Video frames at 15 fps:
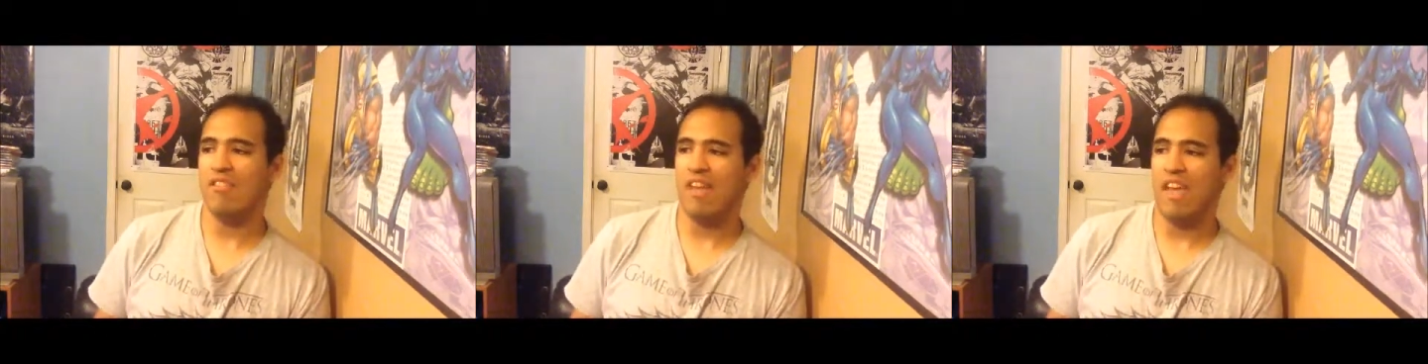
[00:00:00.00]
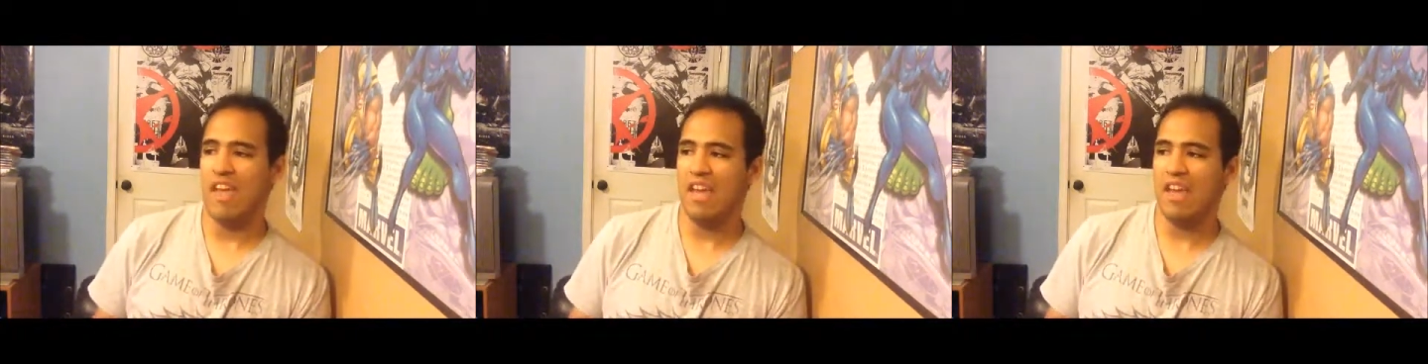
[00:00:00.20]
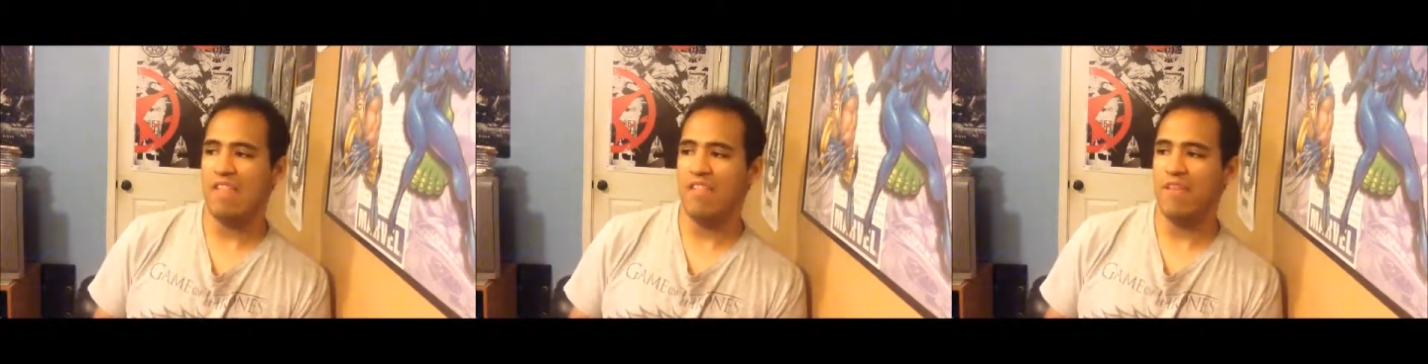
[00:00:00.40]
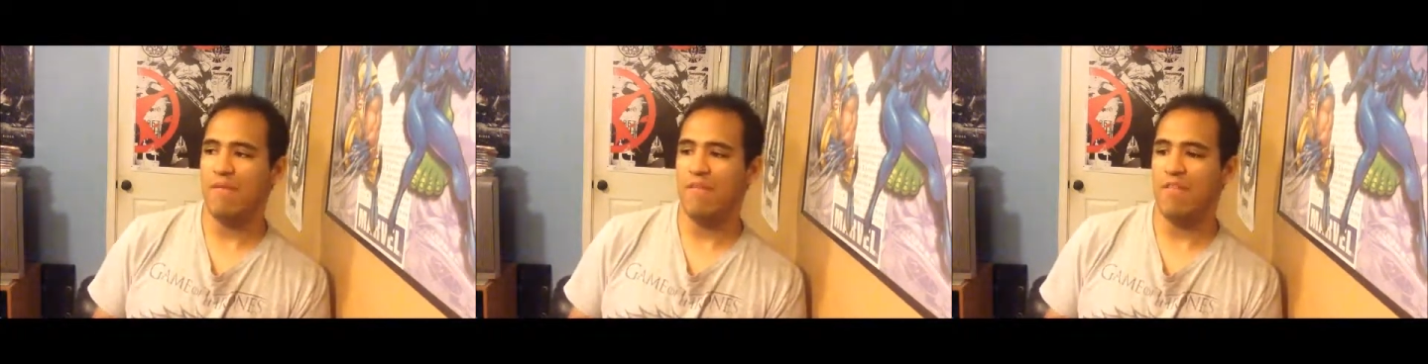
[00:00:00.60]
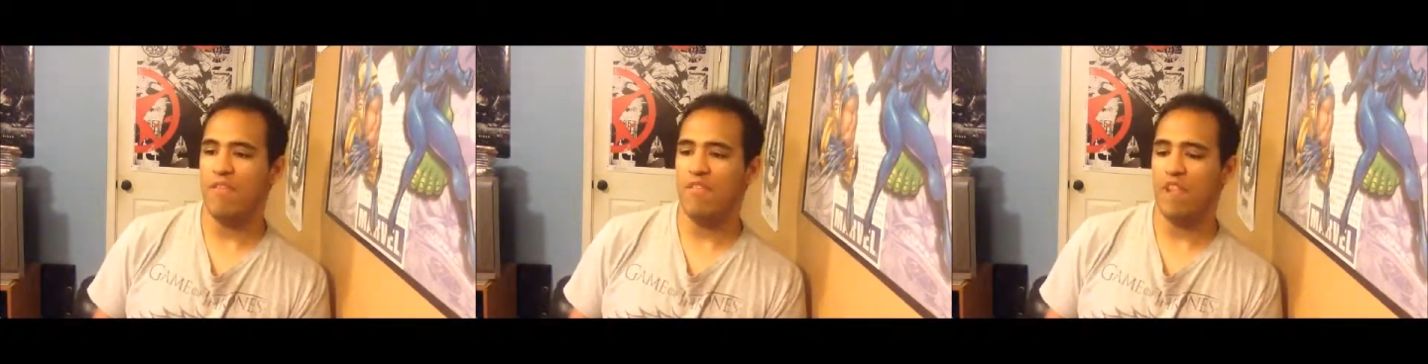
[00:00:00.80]
and it did
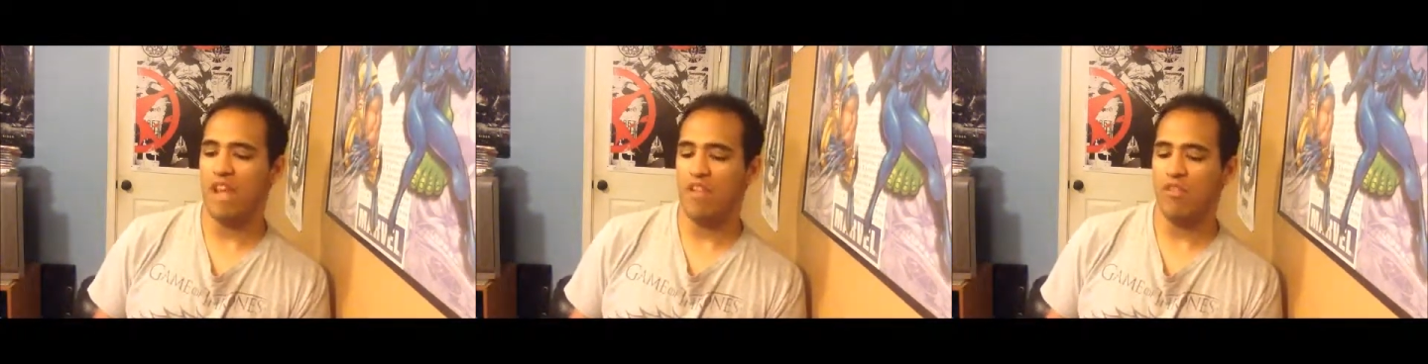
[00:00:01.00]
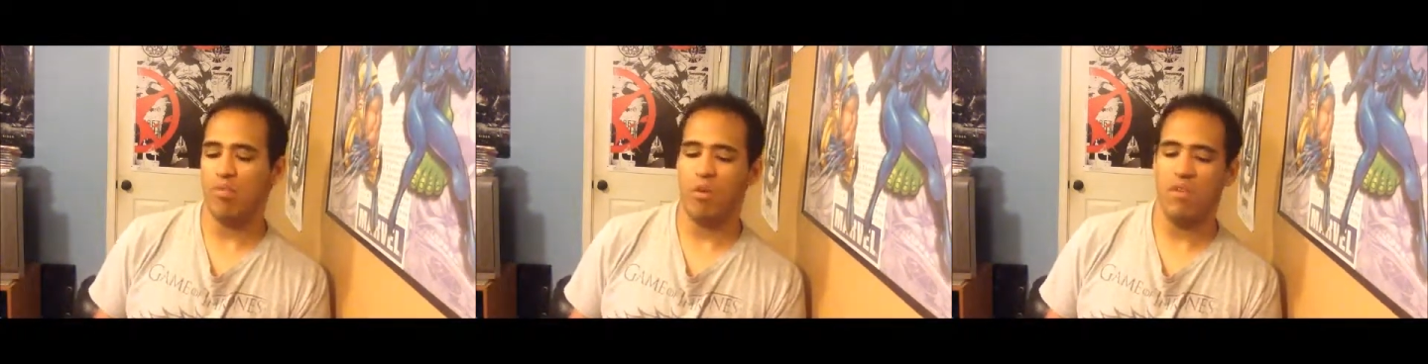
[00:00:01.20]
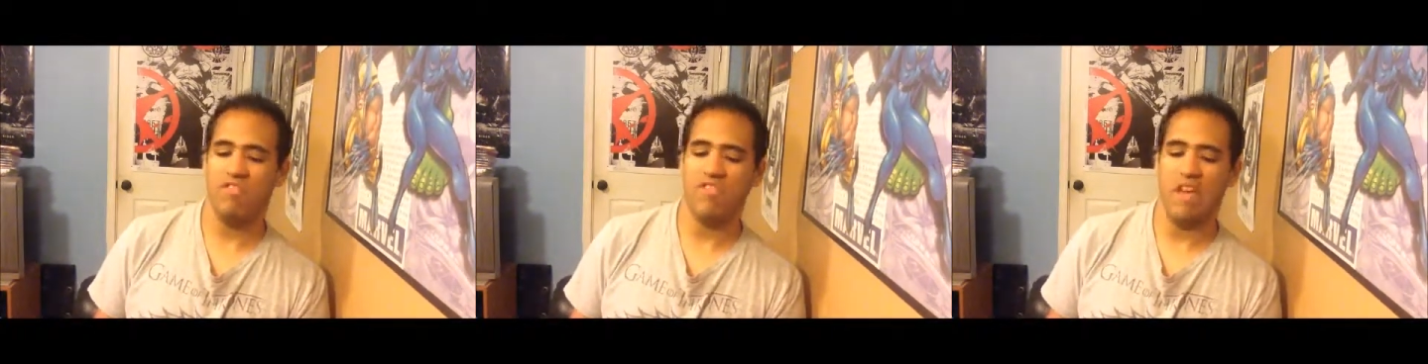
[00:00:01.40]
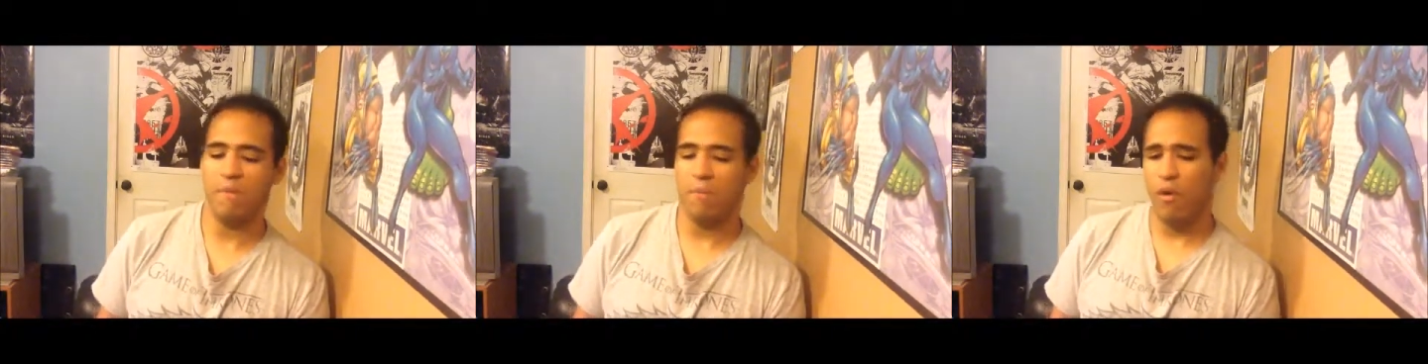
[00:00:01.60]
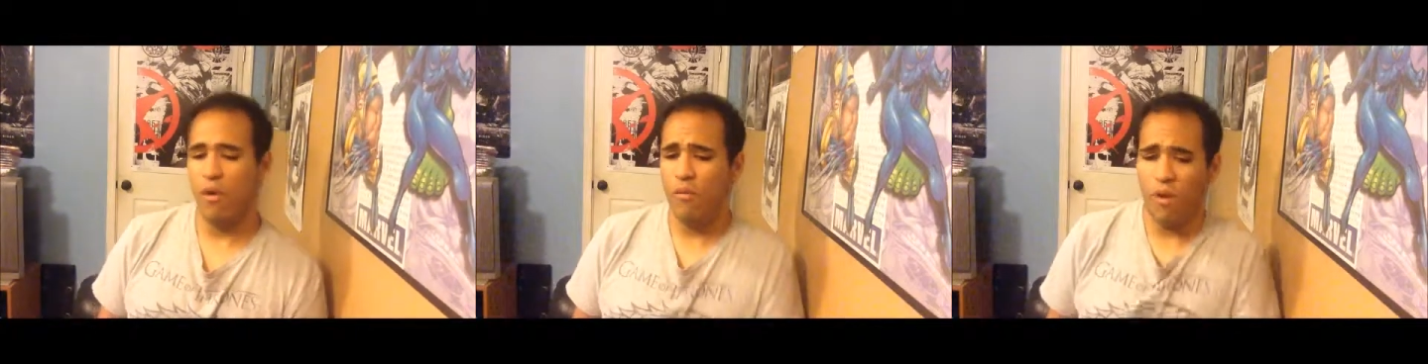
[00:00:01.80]
fizzle out towards the end,
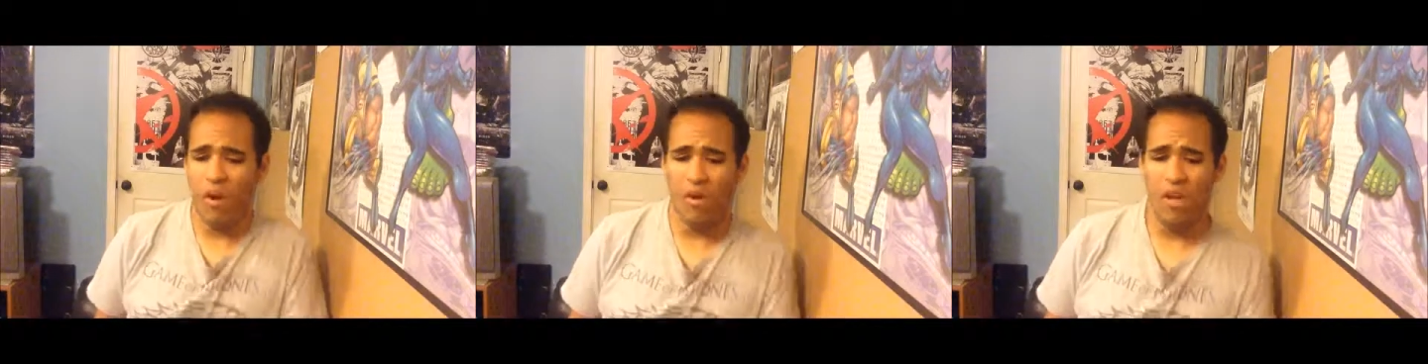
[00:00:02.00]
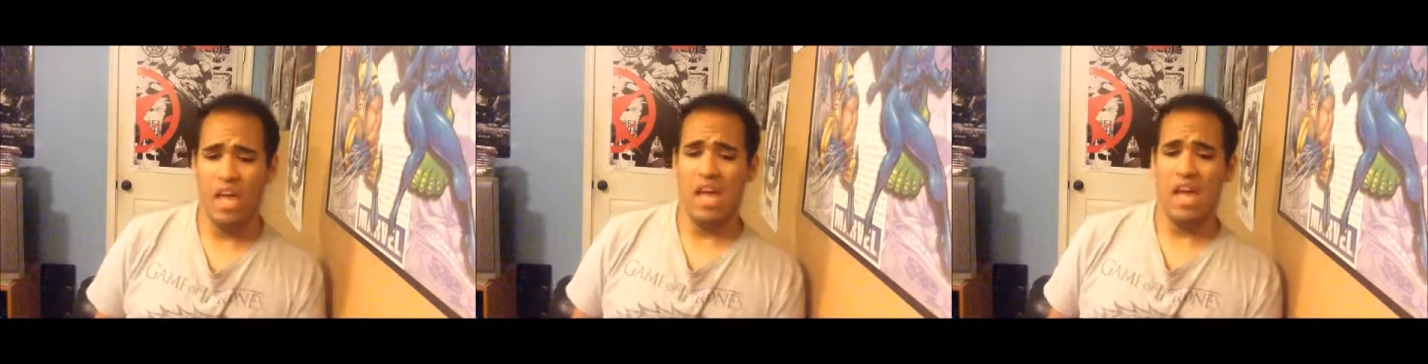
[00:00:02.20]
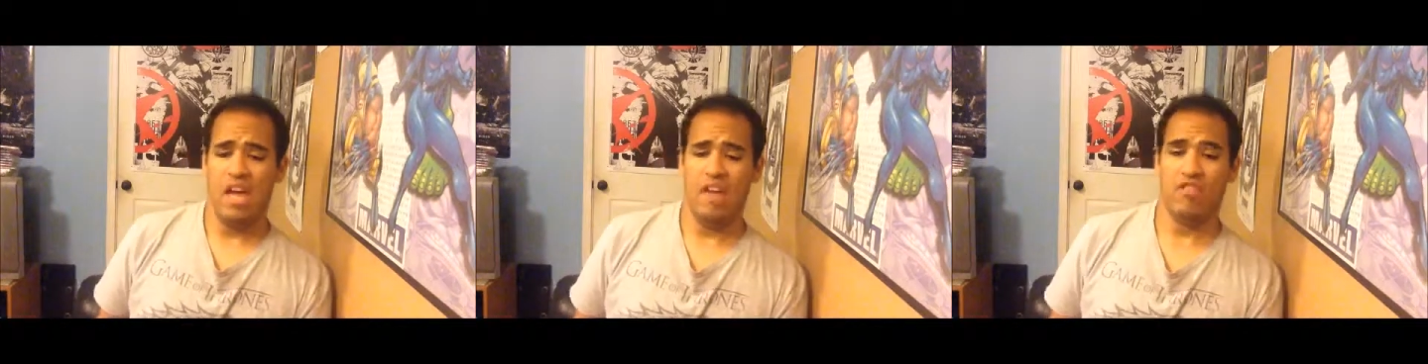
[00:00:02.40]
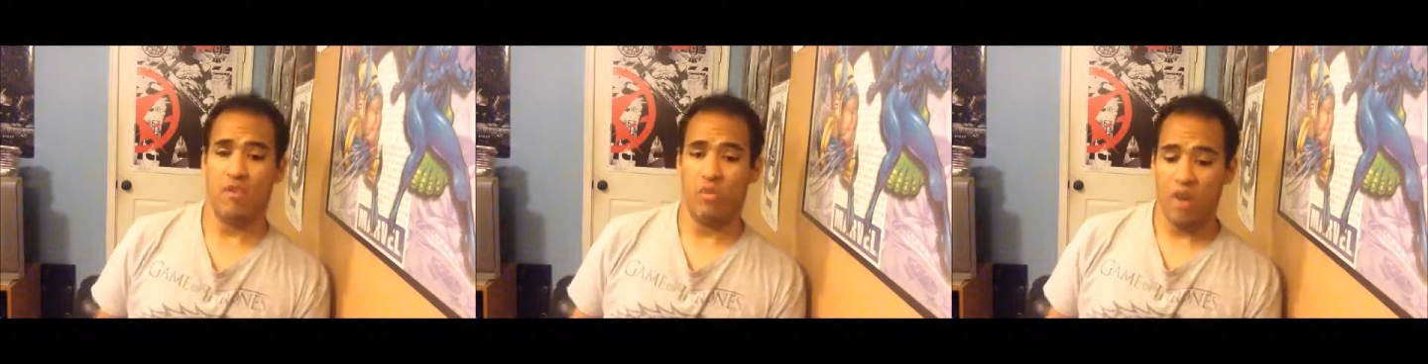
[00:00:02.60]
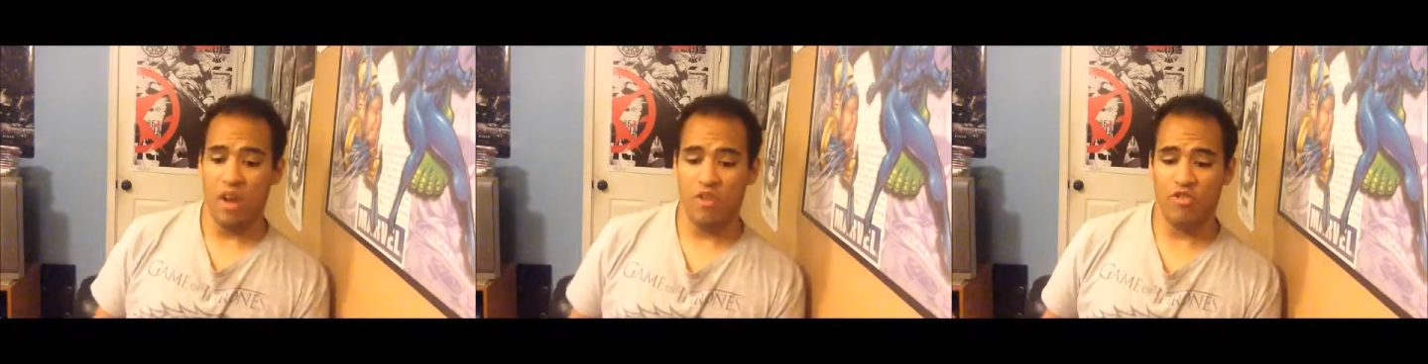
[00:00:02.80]
but overall, it's a
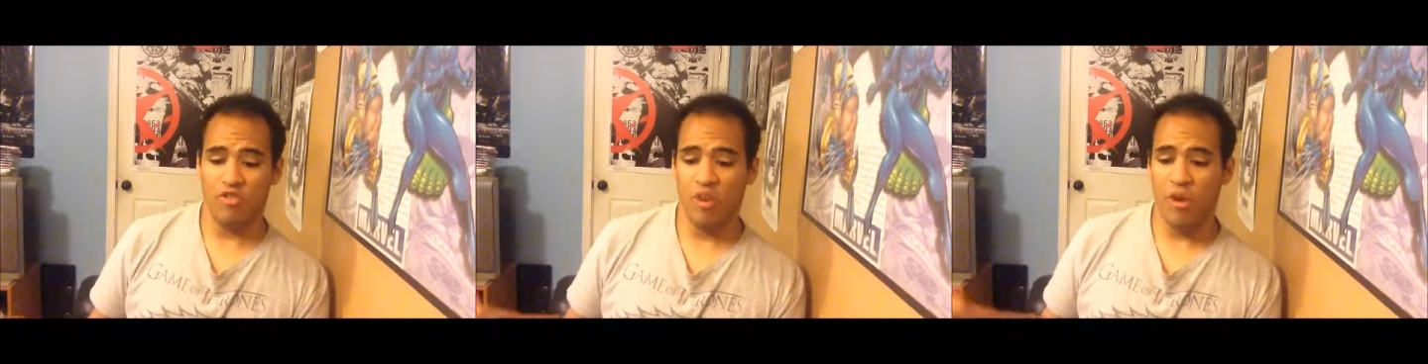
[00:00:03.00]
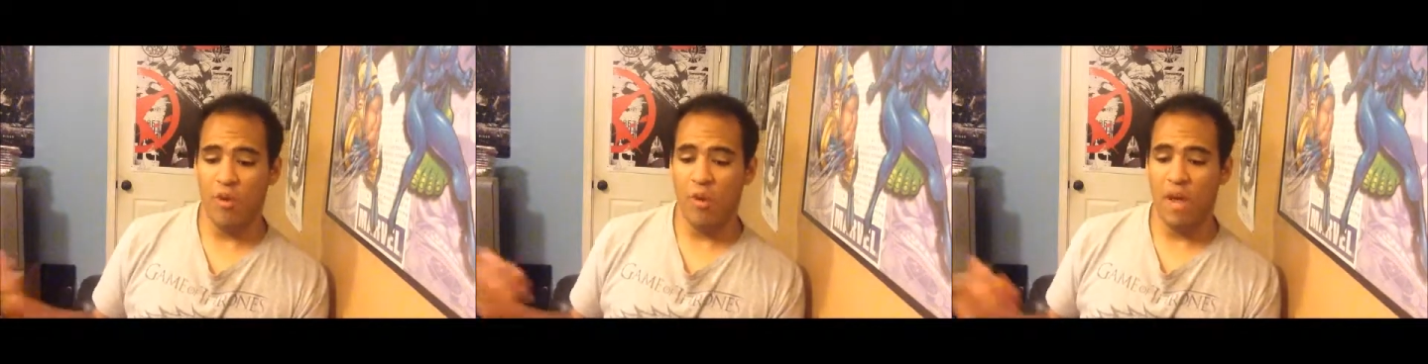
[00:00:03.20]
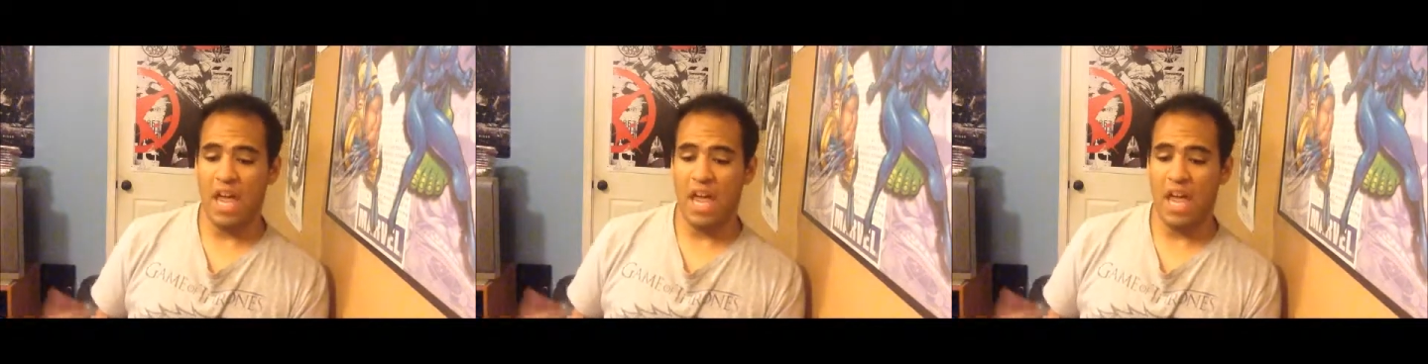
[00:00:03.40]
great show.